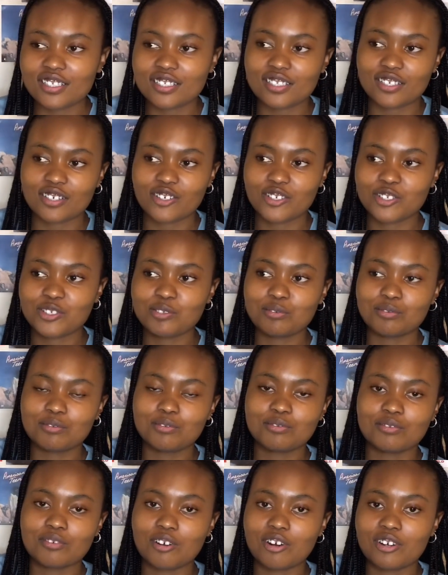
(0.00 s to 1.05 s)
are you
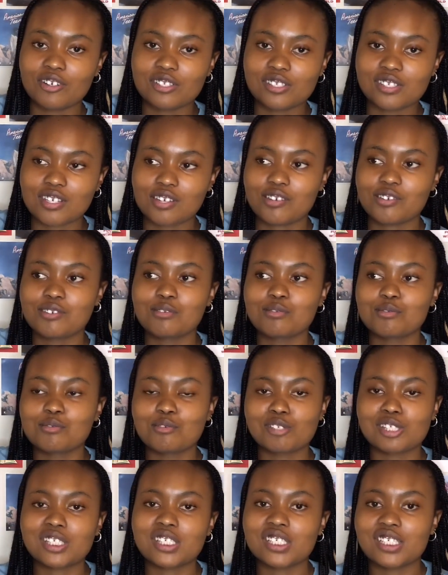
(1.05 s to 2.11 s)

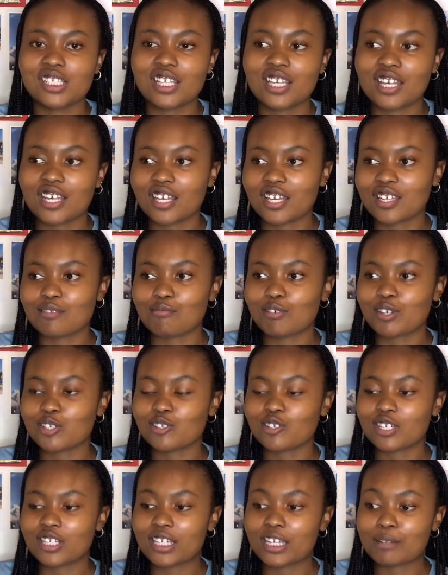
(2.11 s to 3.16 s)
Nothile and
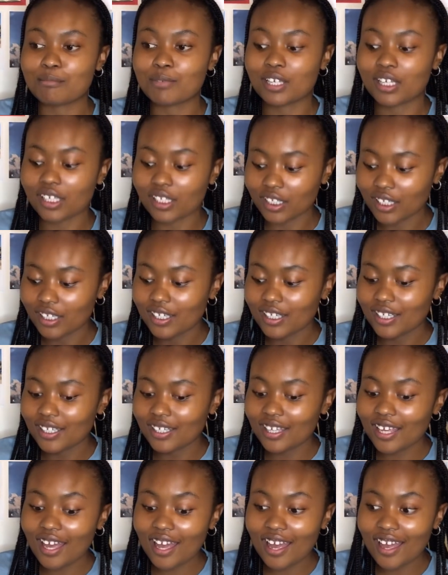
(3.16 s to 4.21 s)
whatnot, and I'm like,
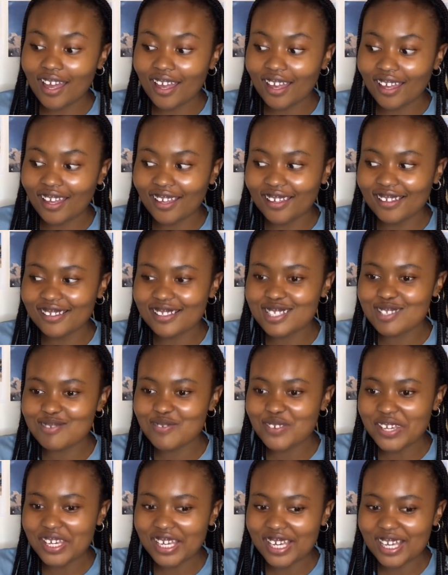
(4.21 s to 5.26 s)
yeah, it's
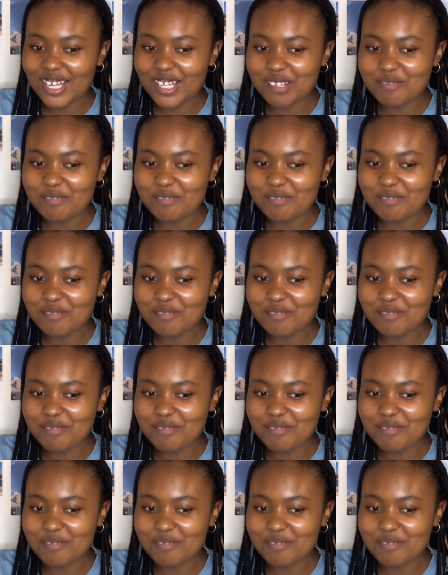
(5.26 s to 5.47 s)
me.